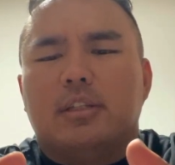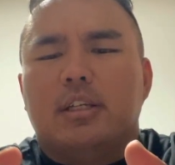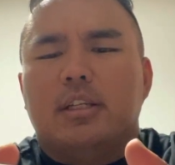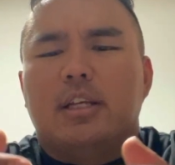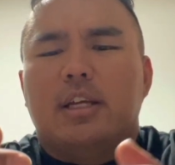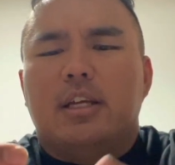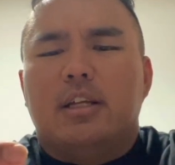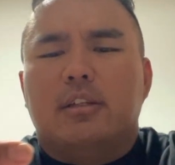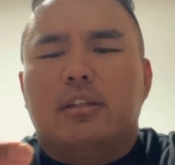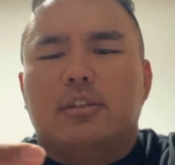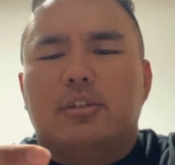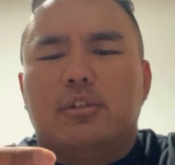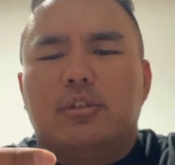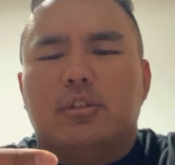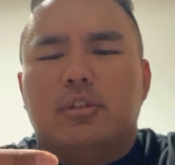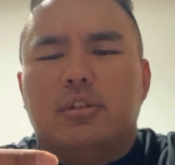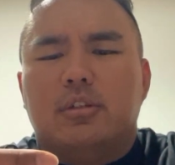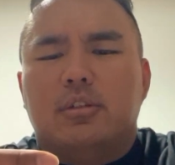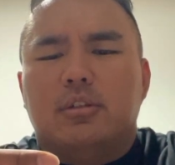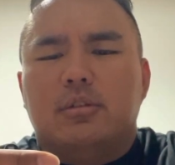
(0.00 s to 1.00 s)
And then
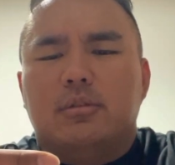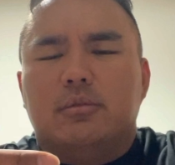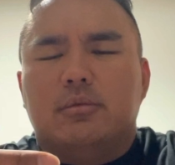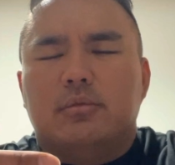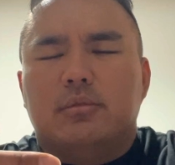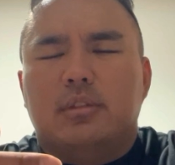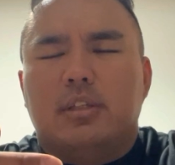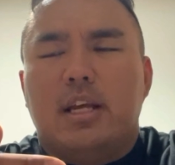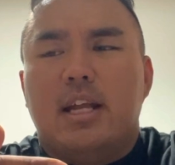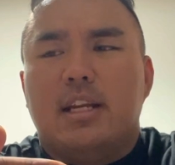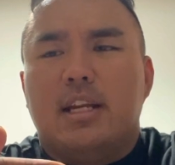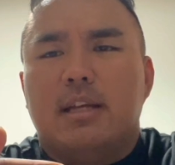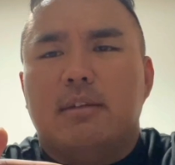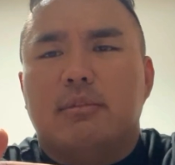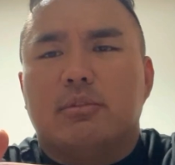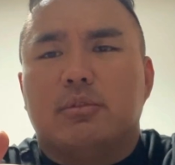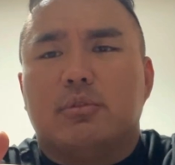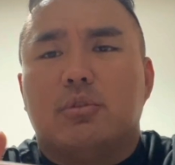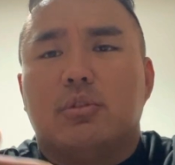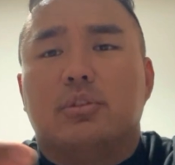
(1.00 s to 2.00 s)
your land nav
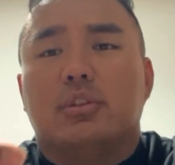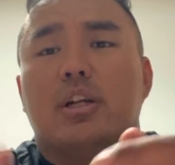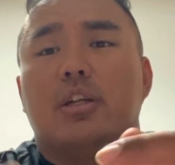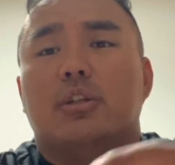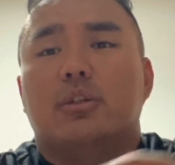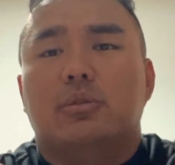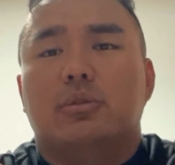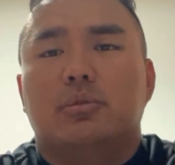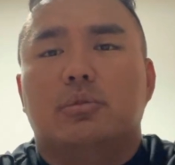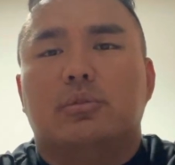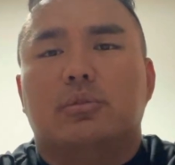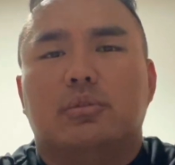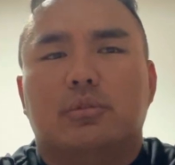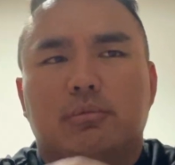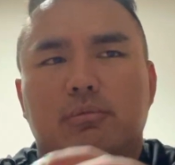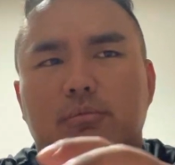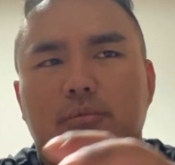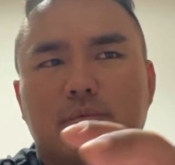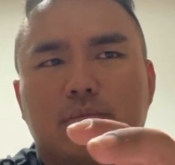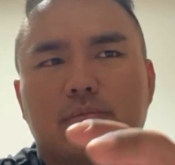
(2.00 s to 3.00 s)
is of course how
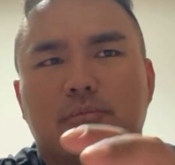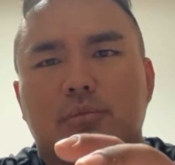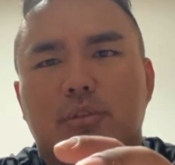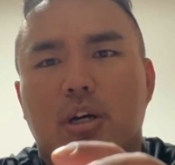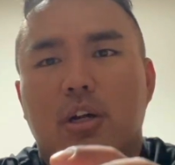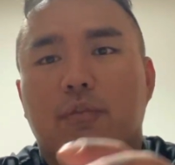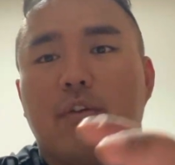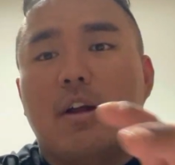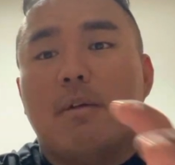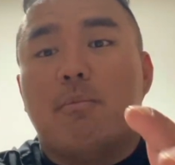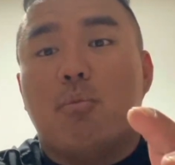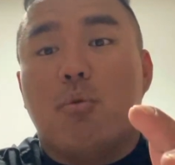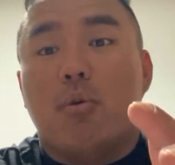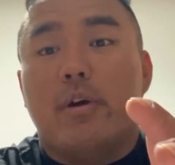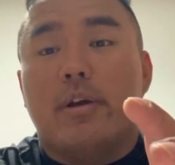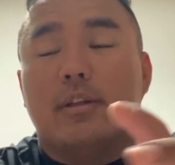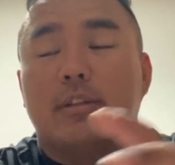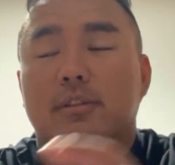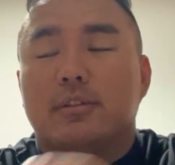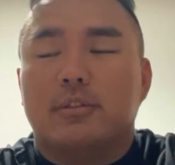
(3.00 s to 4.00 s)
to find
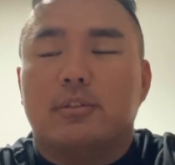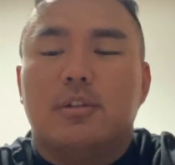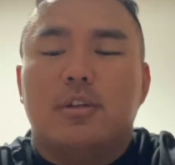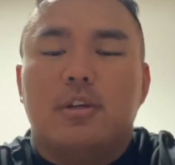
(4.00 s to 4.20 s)
points,